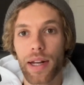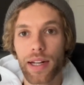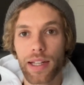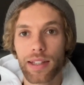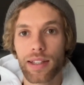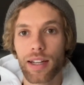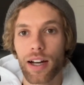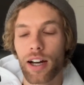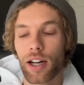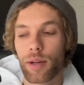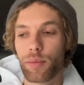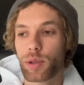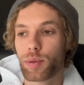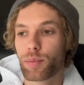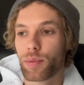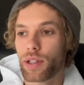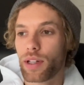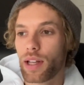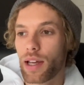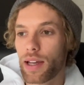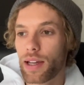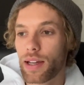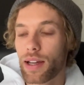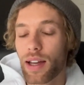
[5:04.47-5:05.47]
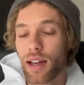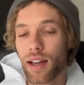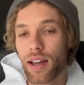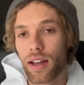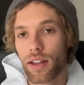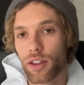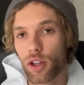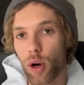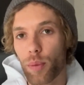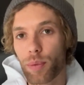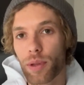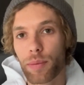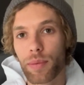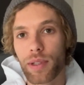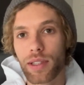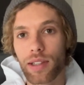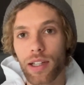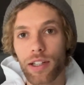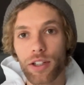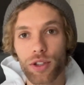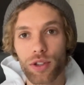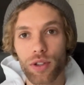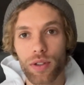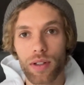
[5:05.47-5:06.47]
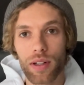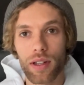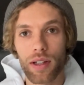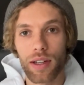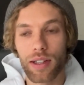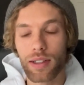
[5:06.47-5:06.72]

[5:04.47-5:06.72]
times per day, the optimization